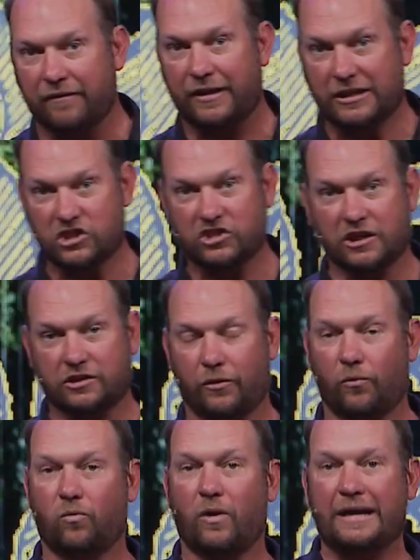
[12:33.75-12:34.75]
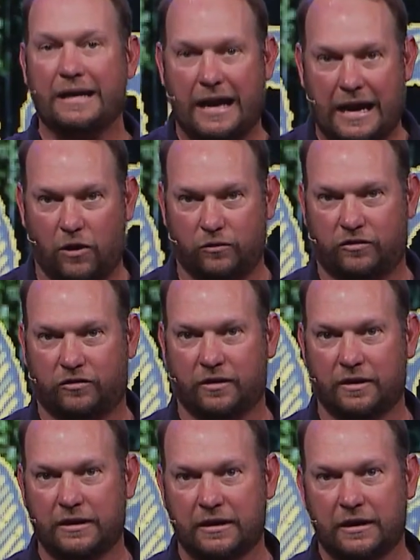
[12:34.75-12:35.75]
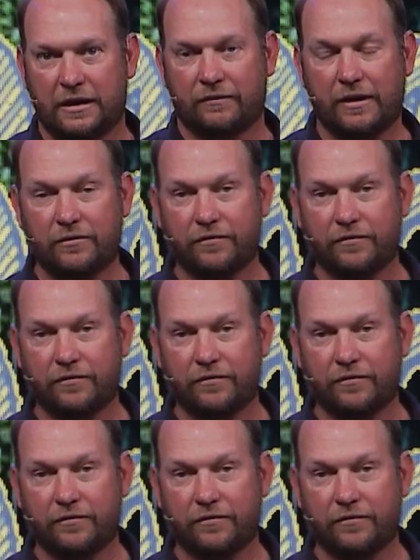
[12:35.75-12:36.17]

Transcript: if I could just get to the right house, if I could